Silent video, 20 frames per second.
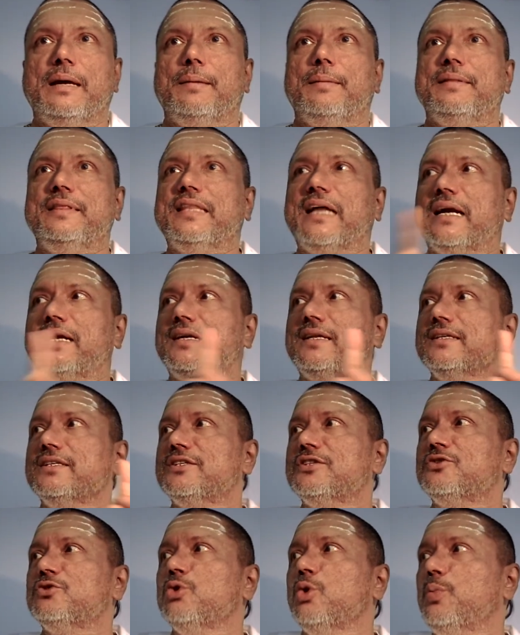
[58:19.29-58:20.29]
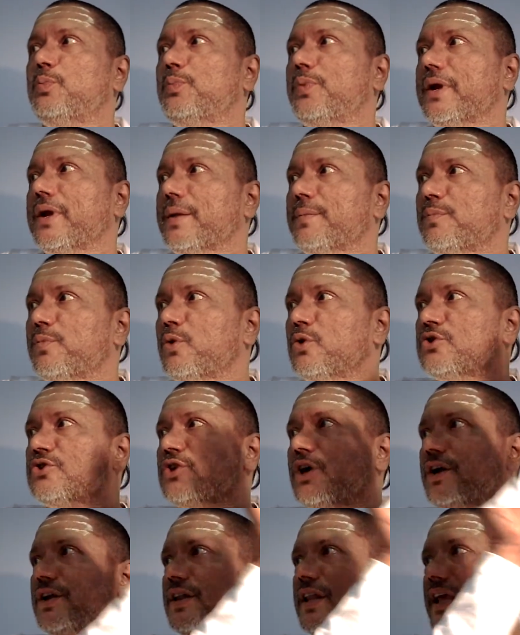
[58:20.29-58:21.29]
That is superimposed
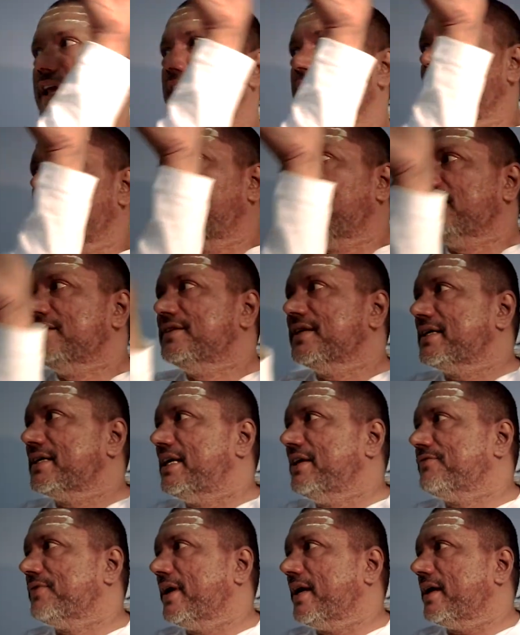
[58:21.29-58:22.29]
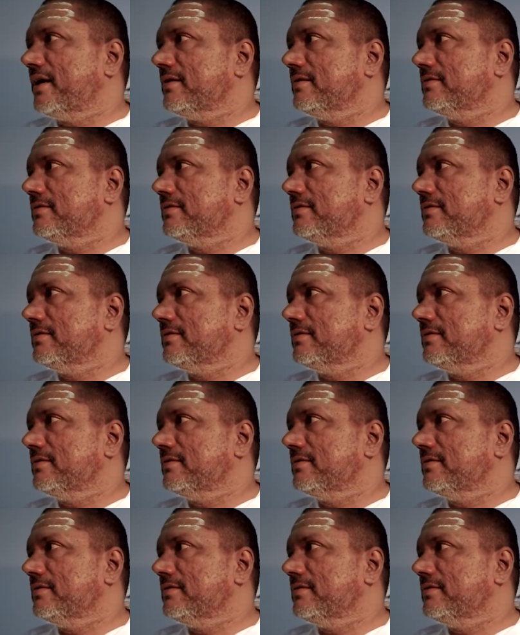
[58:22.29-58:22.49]
on the adjectified